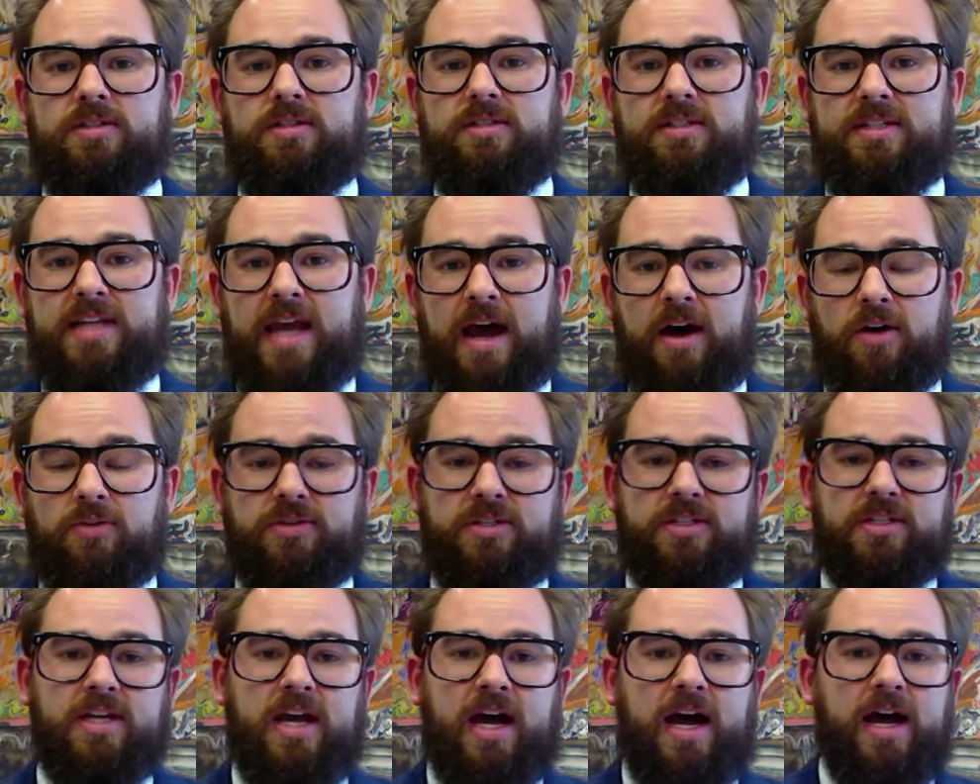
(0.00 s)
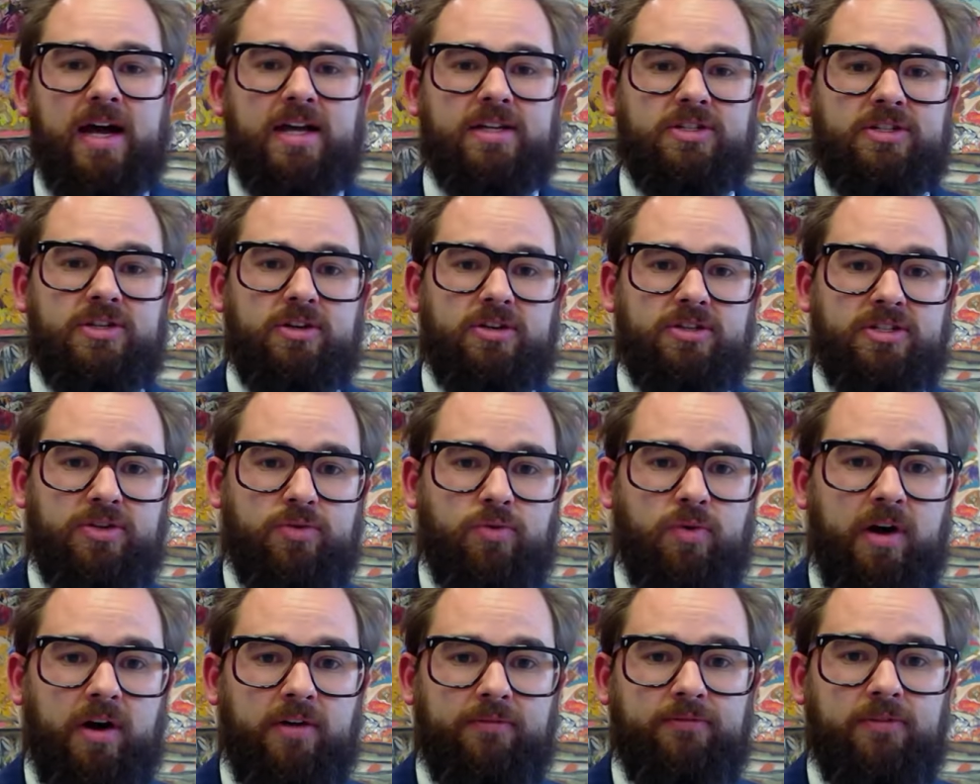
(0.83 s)
downsize your
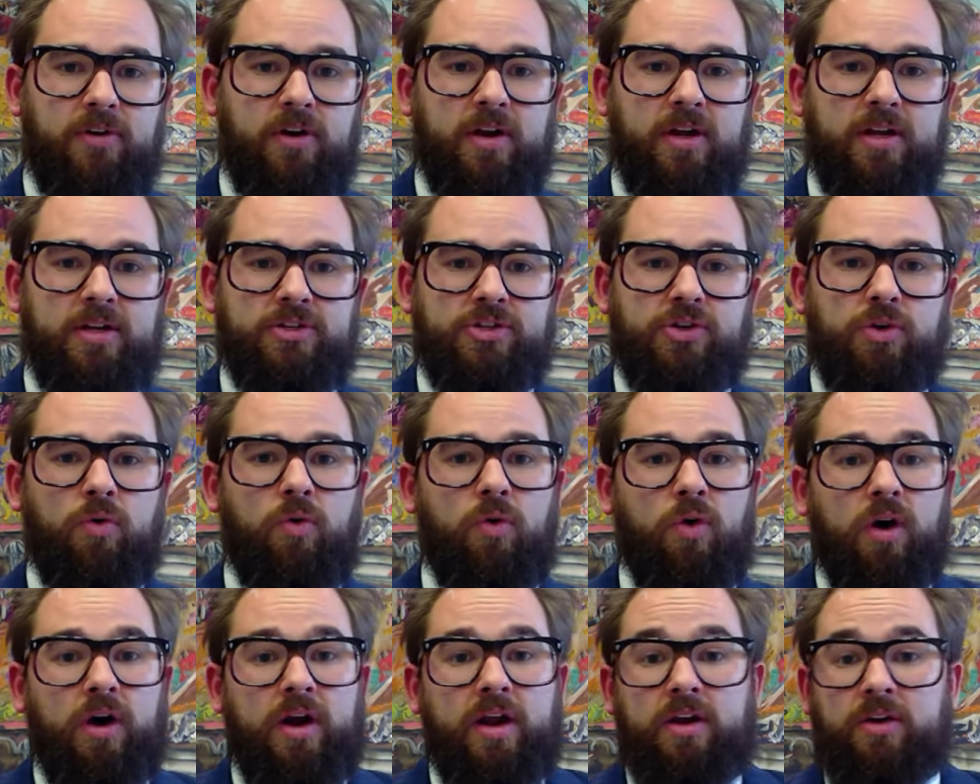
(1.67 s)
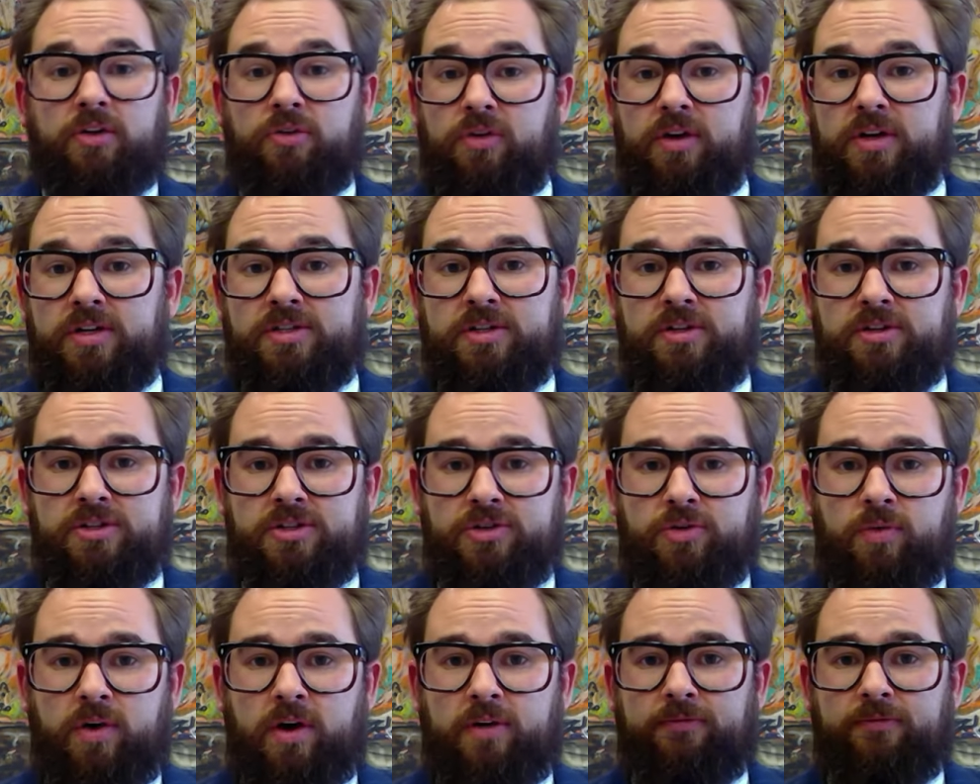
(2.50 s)
square footage or increase your
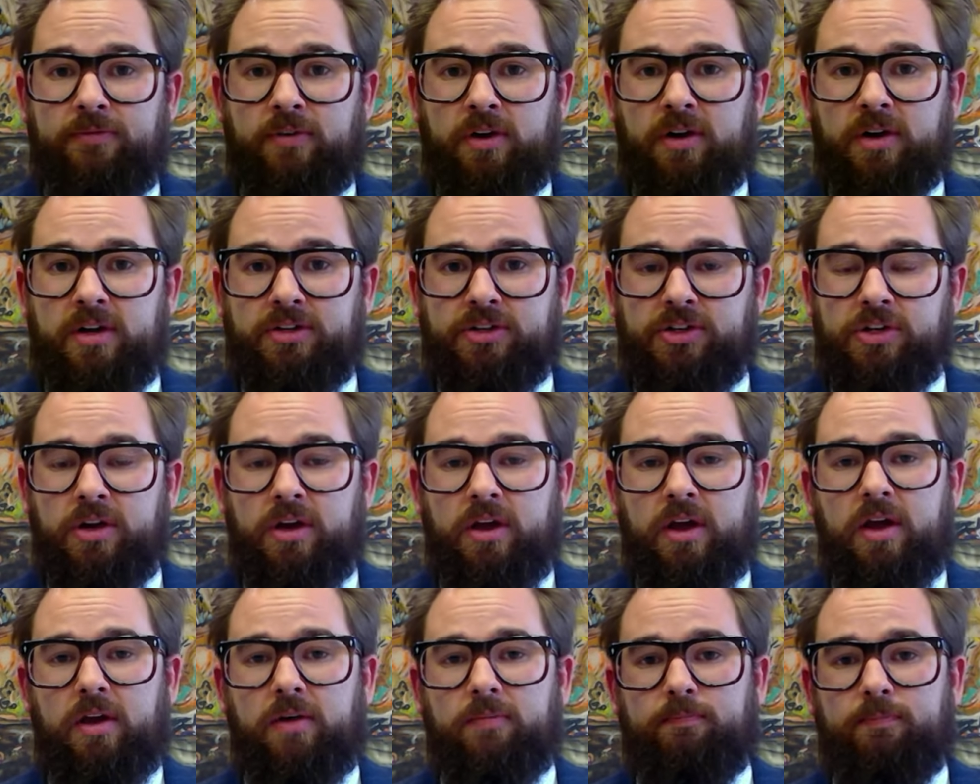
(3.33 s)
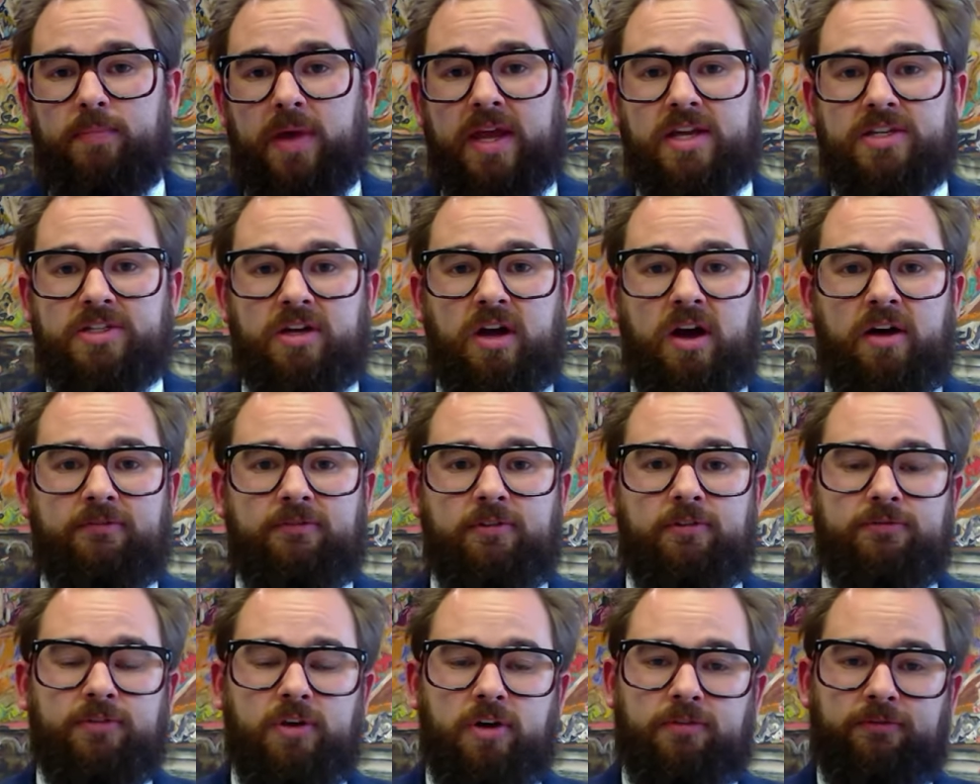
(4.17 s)
square footage based off
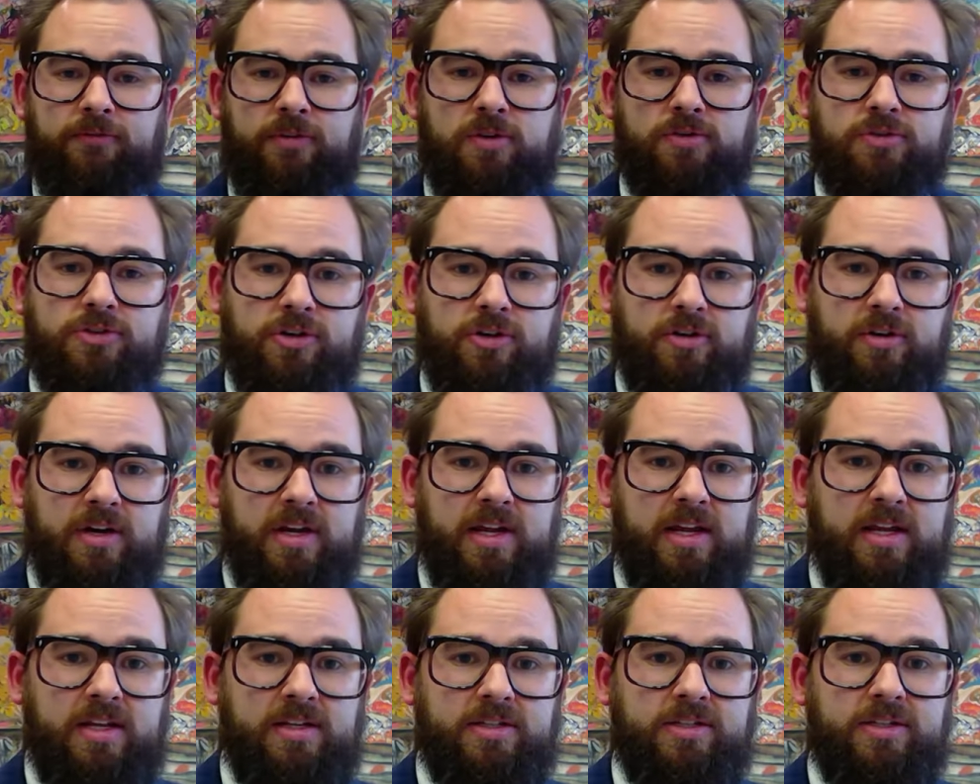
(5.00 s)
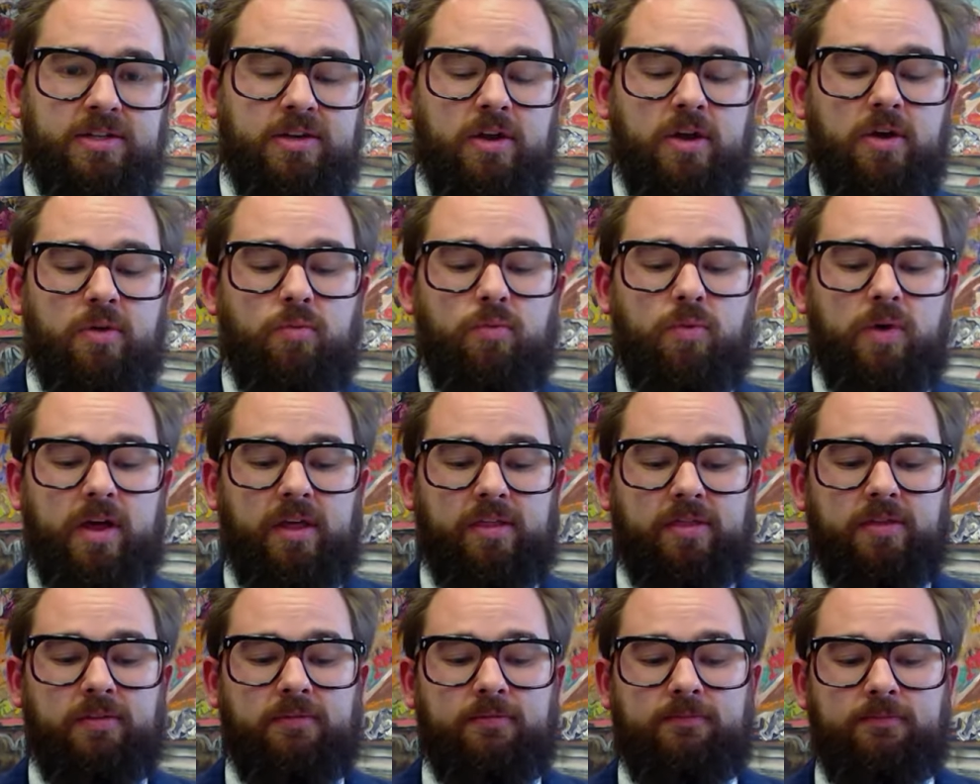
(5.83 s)
of your future needs
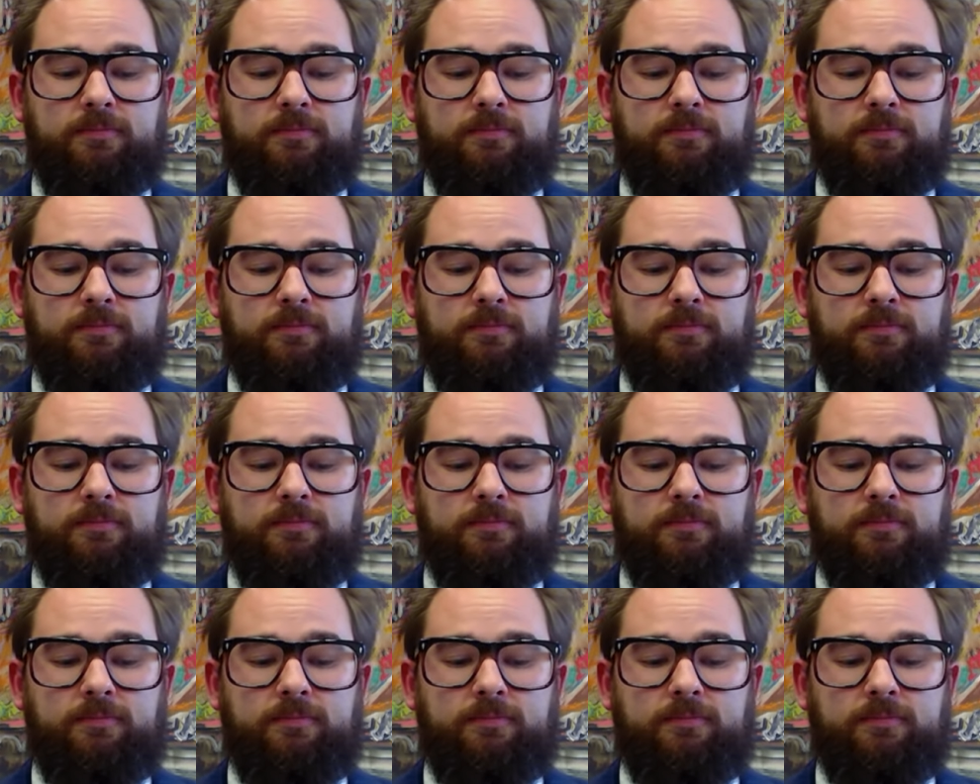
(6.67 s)
with